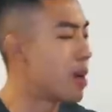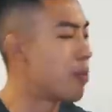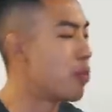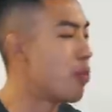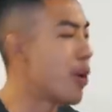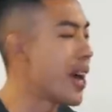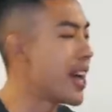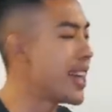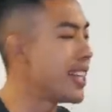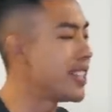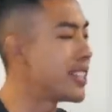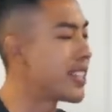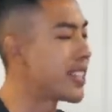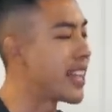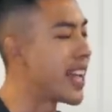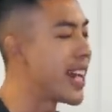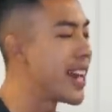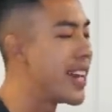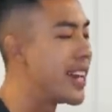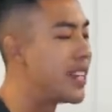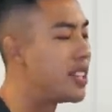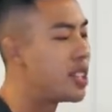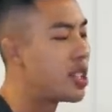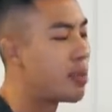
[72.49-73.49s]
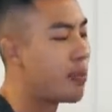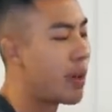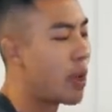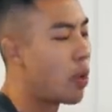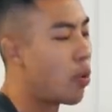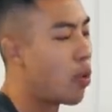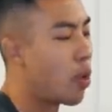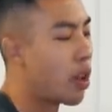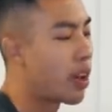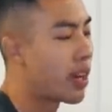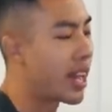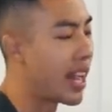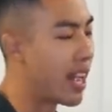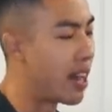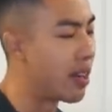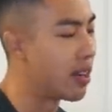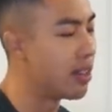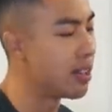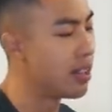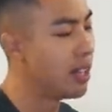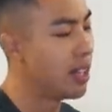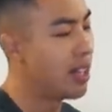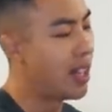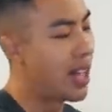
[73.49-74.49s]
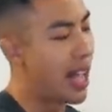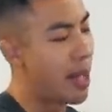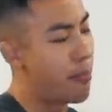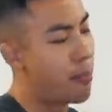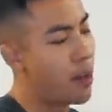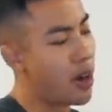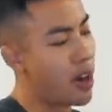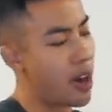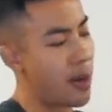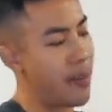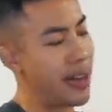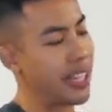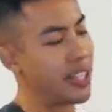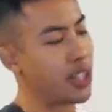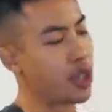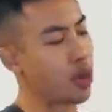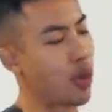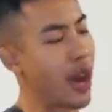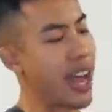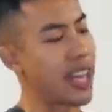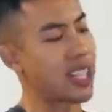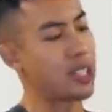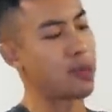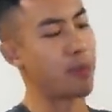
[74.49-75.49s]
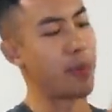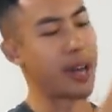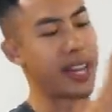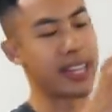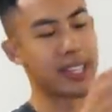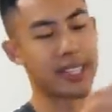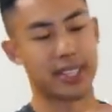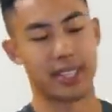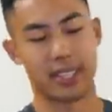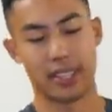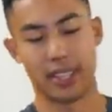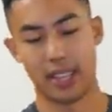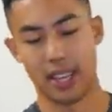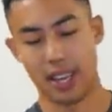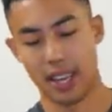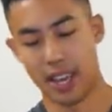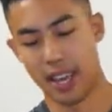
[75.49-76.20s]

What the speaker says: I'm ready to get into my workout, I put on my track spikes.